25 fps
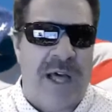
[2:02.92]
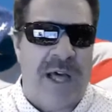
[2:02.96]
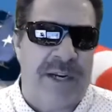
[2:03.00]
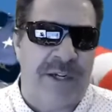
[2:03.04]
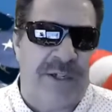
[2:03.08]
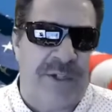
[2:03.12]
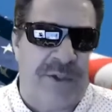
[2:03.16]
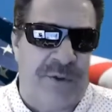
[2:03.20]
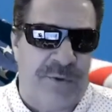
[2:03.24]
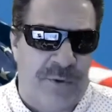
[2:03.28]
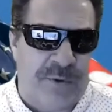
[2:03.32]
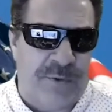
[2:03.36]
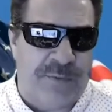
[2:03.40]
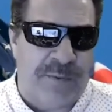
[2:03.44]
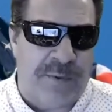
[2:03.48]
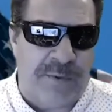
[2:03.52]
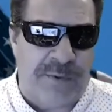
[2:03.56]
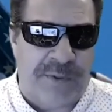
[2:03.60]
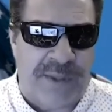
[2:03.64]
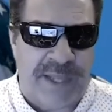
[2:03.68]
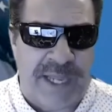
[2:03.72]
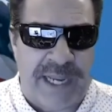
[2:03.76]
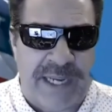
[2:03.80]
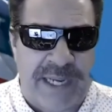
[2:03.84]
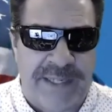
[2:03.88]
of truthful
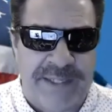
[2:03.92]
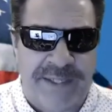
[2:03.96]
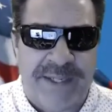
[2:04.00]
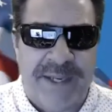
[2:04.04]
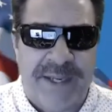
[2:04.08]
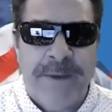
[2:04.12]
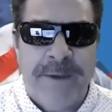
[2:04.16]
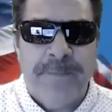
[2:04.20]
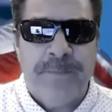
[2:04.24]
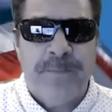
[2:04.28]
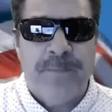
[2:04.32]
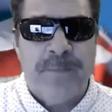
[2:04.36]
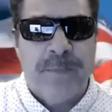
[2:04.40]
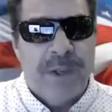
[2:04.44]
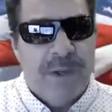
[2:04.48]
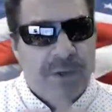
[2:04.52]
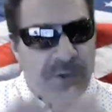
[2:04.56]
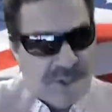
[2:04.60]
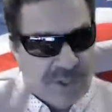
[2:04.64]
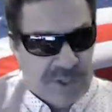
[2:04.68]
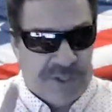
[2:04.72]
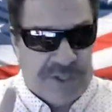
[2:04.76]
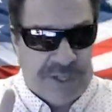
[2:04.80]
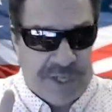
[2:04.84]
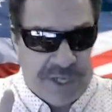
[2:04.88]
things.
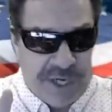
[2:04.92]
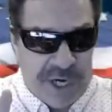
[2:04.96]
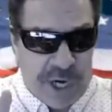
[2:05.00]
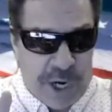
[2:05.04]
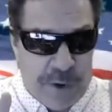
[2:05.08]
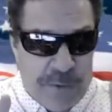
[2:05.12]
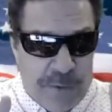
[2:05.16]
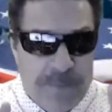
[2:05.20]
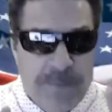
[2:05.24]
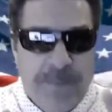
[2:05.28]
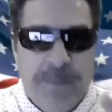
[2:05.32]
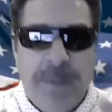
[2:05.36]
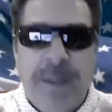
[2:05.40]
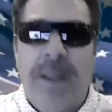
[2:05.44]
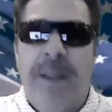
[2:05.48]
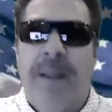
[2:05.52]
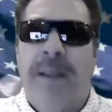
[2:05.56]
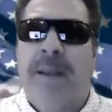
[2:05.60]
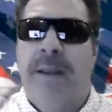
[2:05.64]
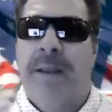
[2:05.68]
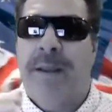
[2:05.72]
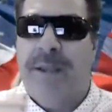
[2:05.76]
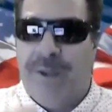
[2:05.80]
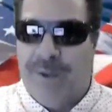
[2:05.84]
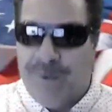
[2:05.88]
Just so you know,
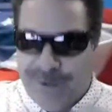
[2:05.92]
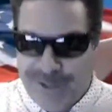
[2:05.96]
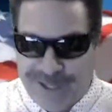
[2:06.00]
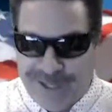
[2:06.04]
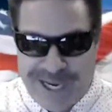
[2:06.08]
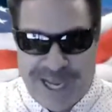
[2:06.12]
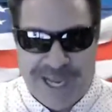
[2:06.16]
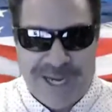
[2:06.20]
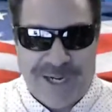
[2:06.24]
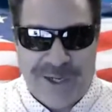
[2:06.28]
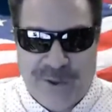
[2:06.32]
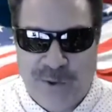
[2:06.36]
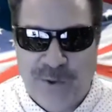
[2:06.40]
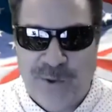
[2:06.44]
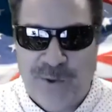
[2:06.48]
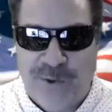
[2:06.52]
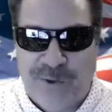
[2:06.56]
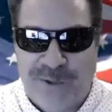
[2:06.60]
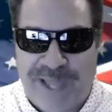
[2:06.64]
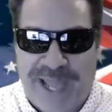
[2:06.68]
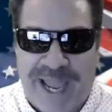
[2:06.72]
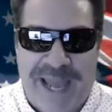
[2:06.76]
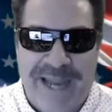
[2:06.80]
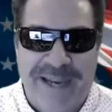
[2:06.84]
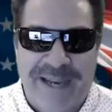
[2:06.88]
you can kind of Google
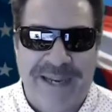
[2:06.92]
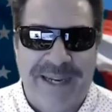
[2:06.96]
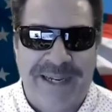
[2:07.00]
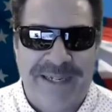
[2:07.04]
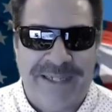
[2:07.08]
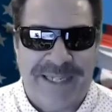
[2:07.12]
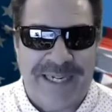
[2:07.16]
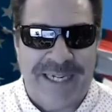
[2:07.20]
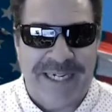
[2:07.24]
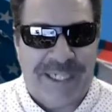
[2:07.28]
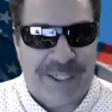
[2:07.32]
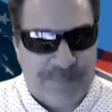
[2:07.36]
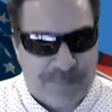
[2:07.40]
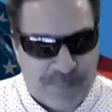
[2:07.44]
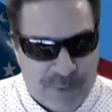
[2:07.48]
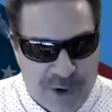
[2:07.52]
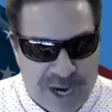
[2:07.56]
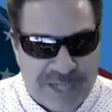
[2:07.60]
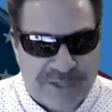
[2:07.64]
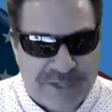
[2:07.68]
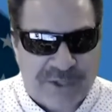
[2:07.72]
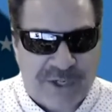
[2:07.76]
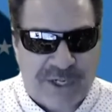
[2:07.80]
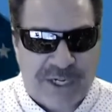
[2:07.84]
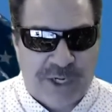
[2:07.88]
that. It's an
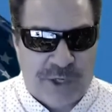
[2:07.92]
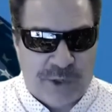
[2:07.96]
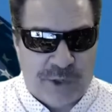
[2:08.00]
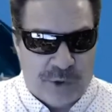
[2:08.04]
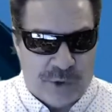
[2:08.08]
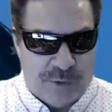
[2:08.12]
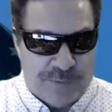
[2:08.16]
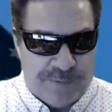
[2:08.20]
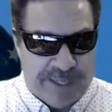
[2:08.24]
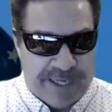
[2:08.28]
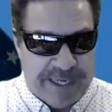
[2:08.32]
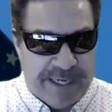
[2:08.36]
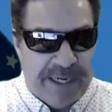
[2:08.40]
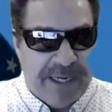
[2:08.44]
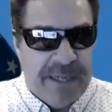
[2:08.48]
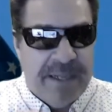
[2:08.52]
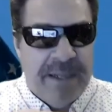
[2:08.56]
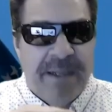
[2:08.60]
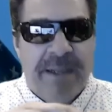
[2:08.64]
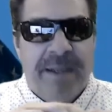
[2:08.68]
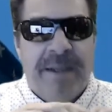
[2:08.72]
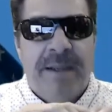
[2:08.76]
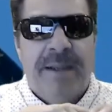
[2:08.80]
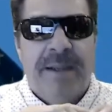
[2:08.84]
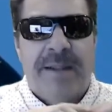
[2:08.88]
expression, an urban,
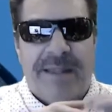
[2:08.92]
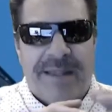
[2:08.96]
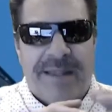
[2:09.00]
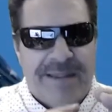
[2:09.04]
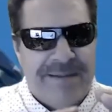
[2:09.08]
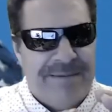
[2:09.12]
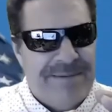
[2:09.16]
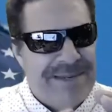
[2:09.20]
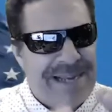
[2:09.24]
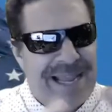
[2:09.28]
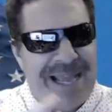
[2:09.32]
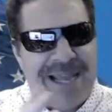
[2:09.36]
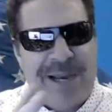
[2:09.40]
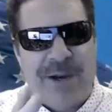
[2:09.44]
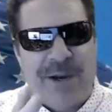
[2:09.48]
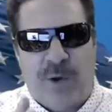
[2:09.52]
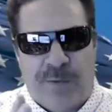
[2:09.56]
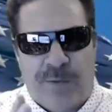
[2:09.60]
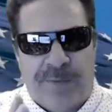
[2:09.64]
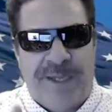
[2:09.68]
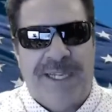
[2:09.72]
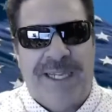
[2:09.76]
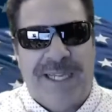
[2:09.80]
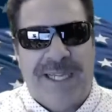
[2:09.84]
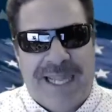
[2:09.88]
not
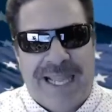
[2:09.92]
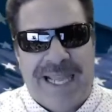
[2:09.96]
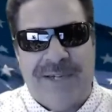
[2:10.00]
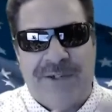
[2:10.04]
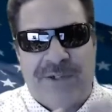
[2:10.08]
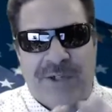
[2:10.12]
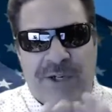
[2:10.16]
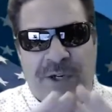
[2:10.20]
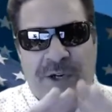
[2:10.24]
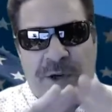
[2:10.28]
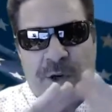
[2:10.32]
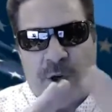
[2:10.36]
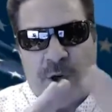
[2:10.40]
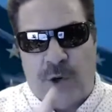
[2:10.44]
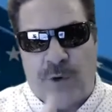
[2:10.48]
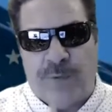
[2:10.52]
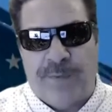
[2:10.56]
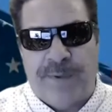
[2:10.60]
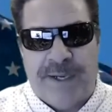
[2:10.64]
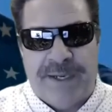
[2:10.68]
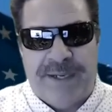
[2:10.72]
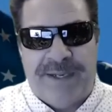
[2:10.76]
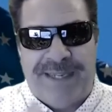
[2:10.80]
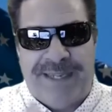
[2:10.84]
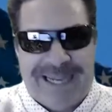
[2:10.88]
urban legend,
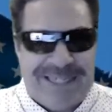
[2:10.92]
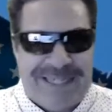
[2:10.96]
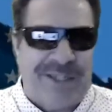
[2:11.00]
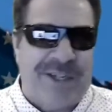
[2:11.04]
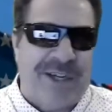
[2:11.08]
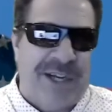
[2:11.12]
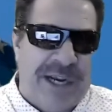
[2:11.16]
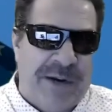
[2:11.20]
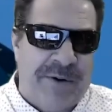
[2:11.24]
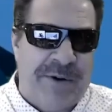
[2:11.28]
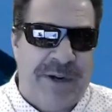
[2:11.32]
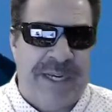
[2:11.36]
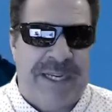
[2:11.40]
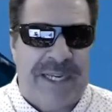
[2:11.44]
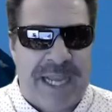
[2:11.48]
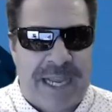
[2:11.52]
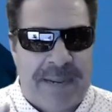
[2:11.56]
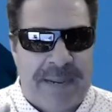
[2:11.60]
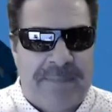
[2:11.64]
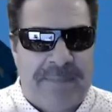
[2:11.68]
urban dictionary type